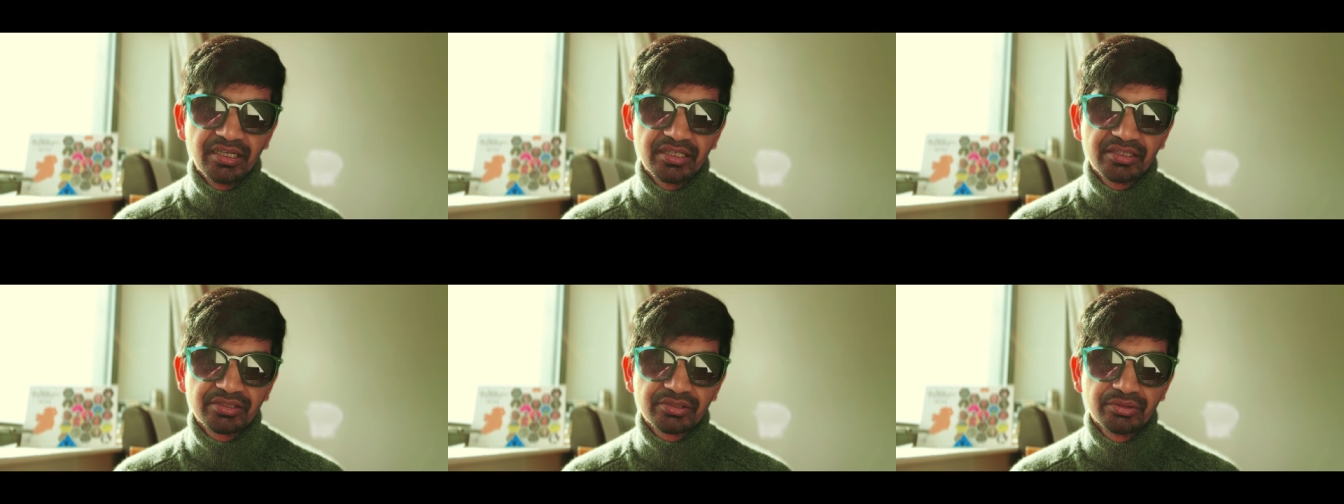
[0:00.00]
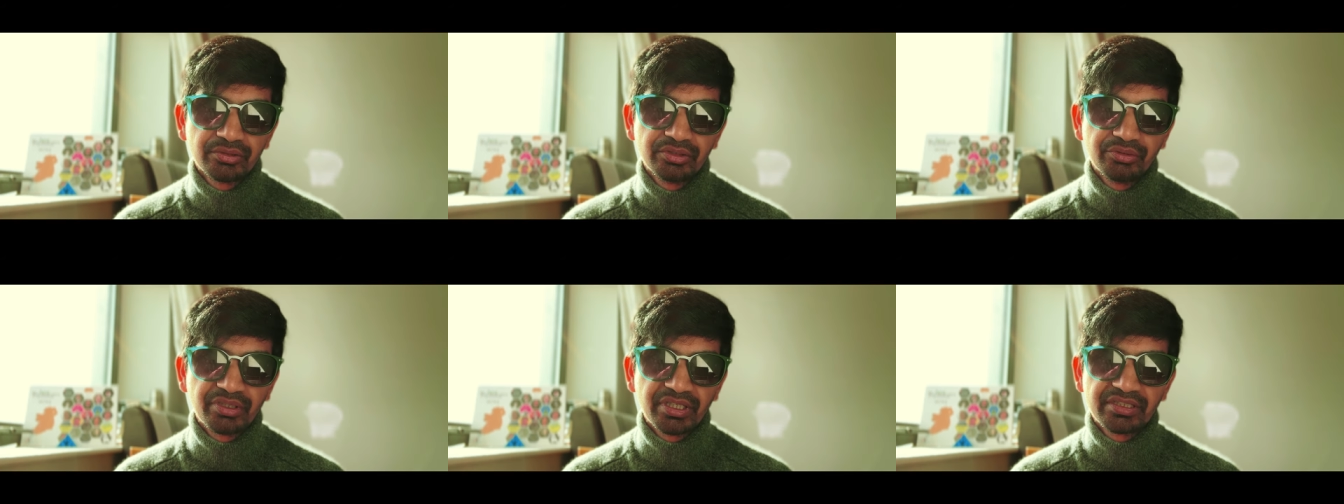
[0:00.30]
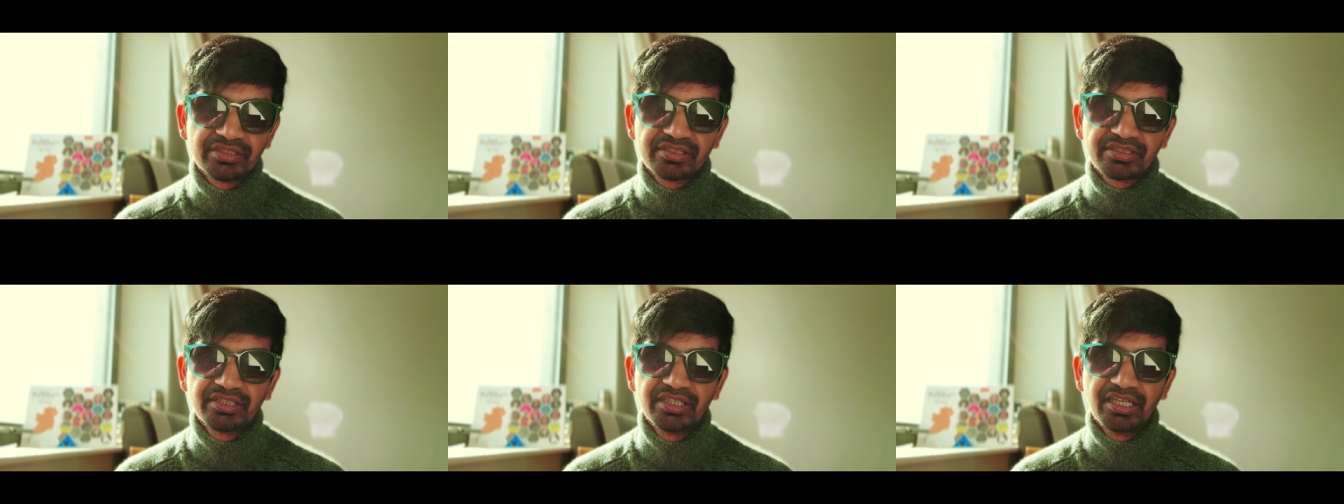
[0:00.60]
so you
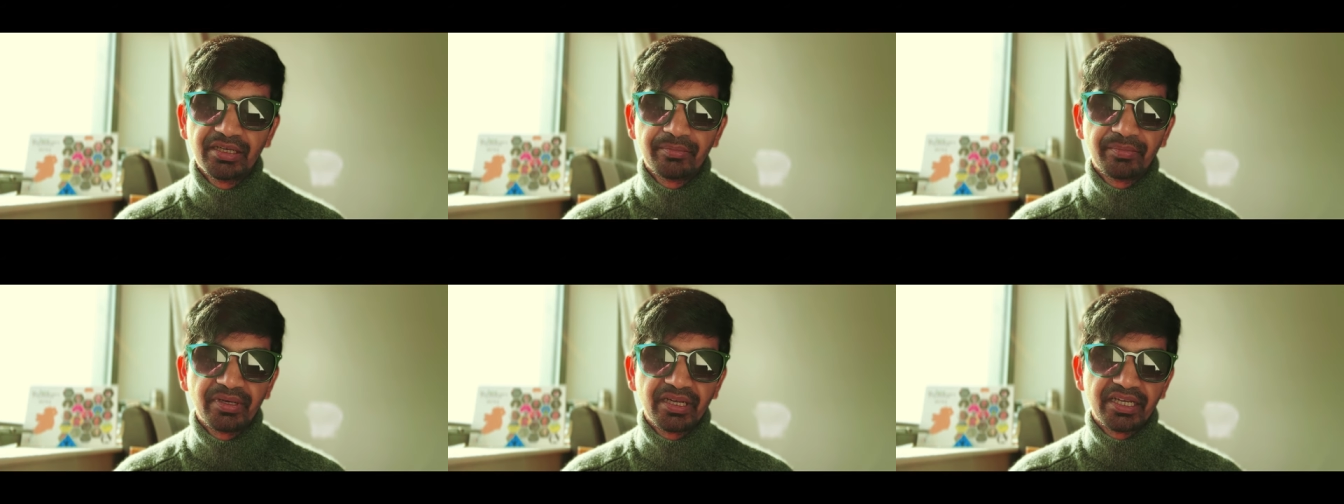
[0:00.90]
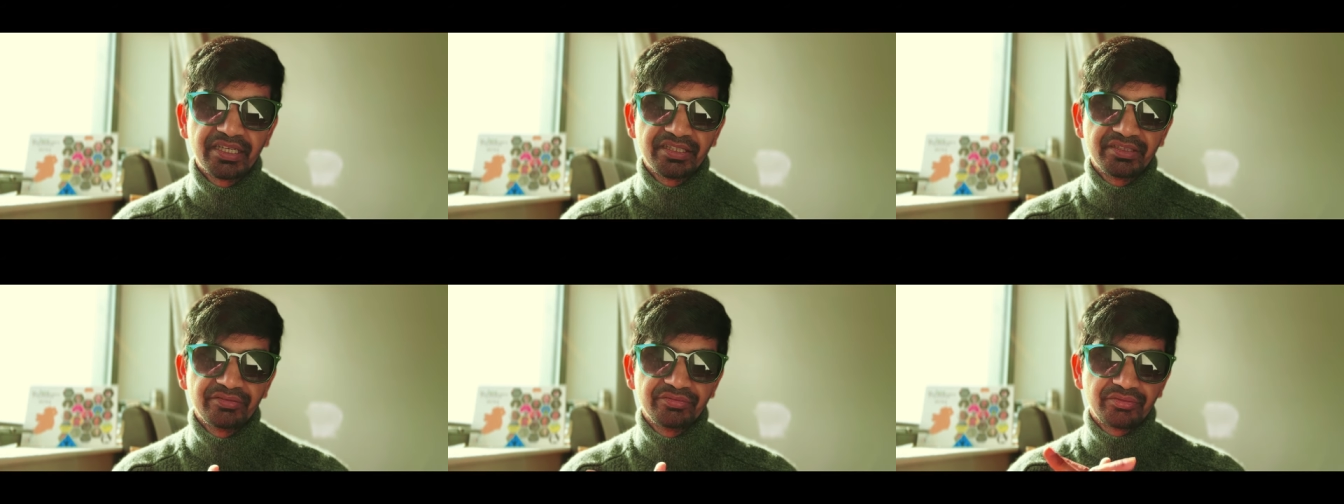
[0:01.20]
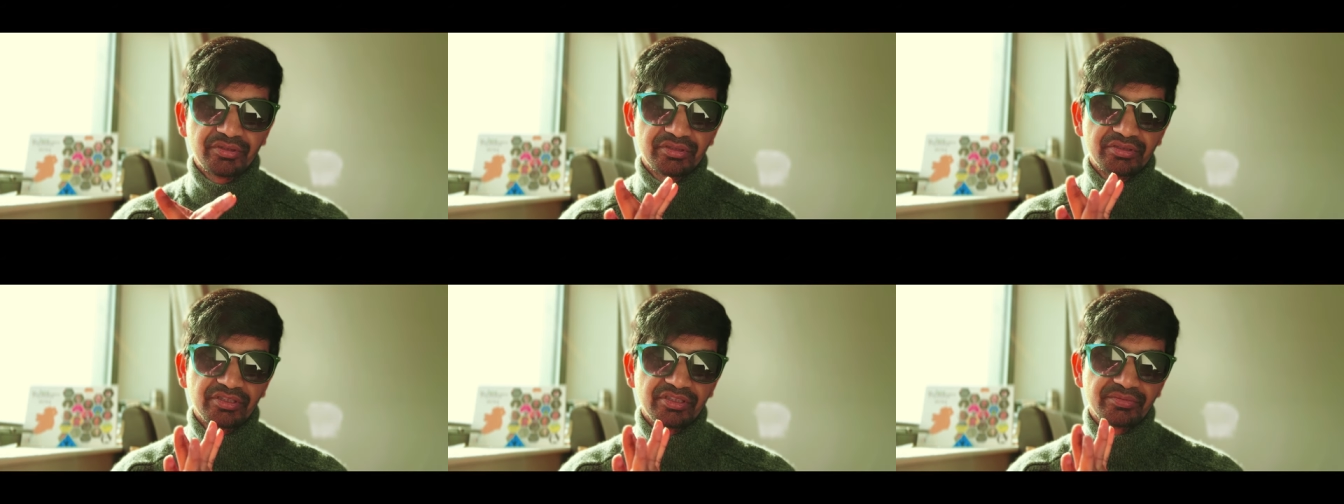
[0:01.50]
can still apply
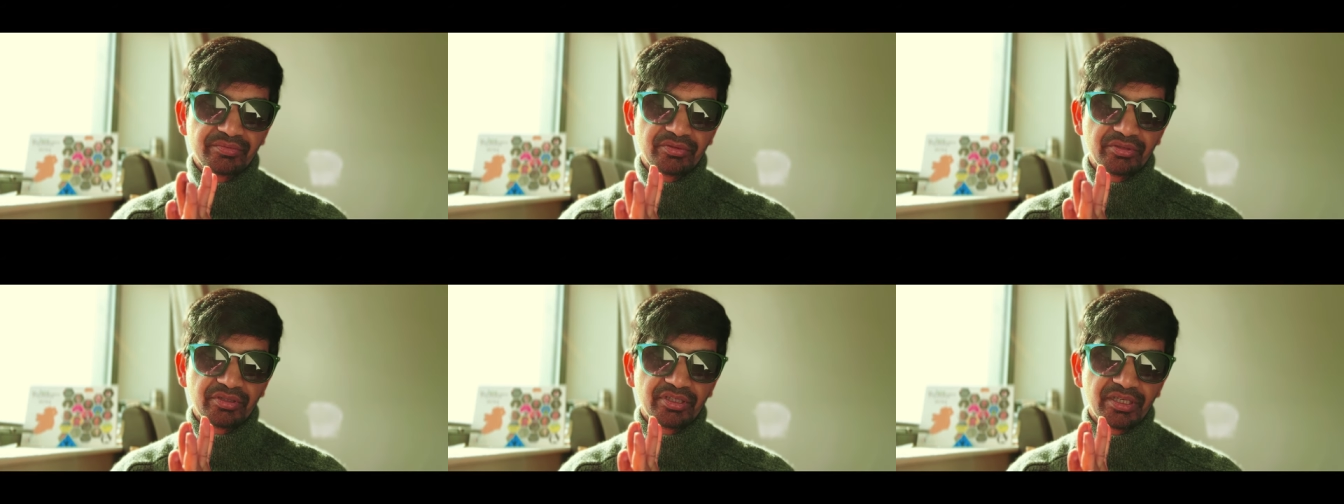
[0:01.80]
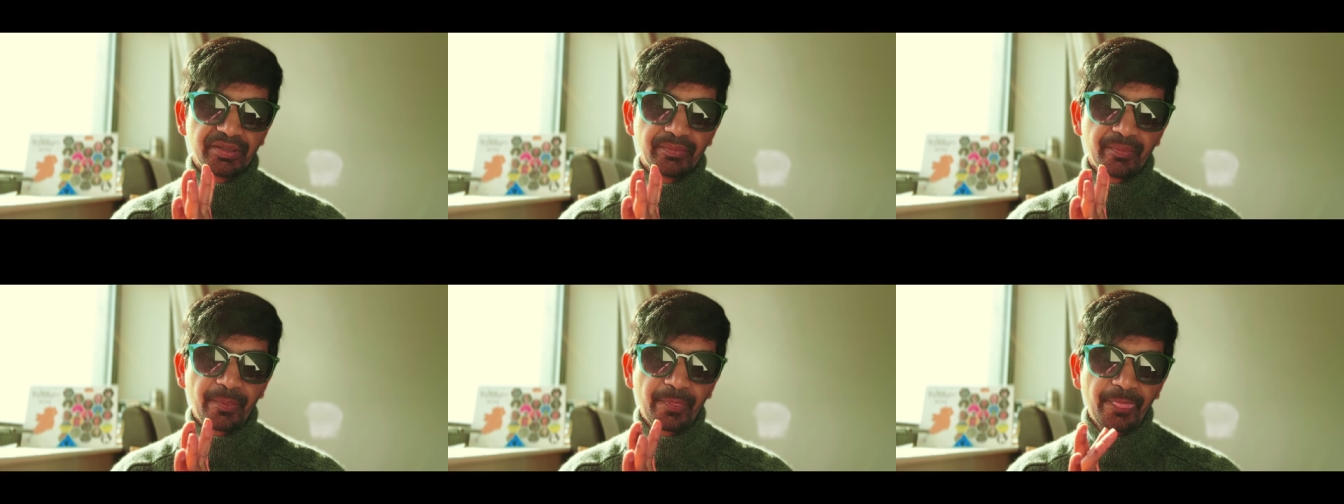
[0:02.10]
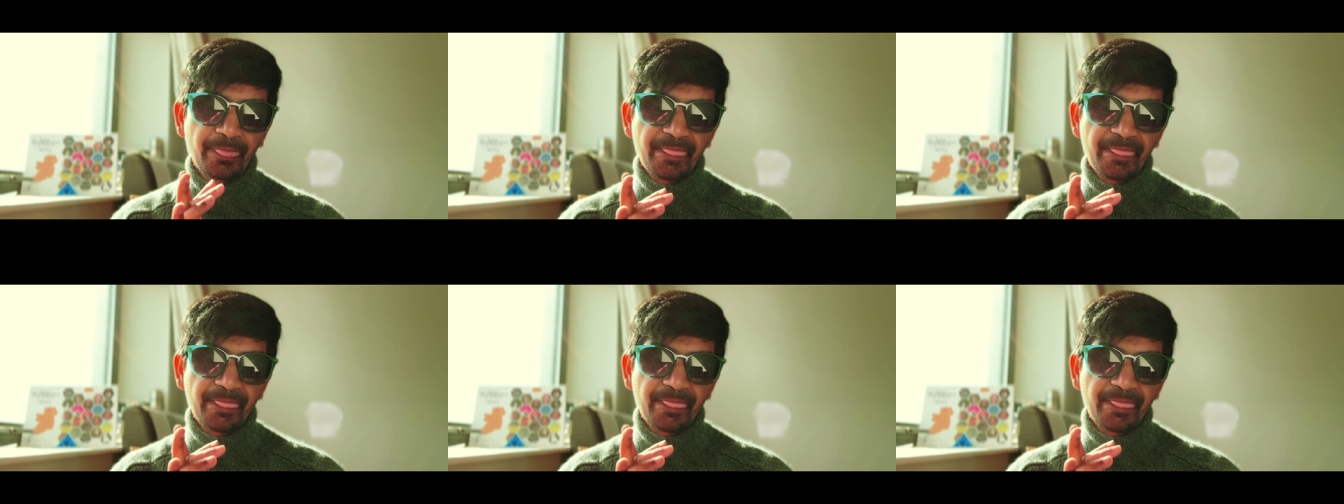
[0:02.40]
for this program.